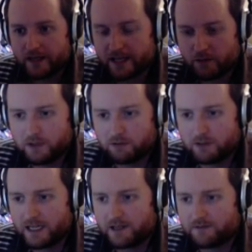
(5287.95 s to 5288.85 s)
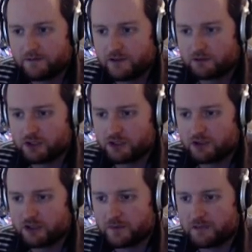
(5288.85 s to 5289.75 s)
Get on with your own life. Don't
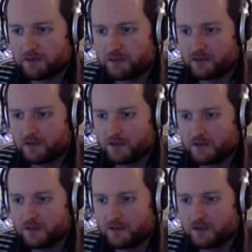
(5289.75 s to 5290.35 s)
judge other people.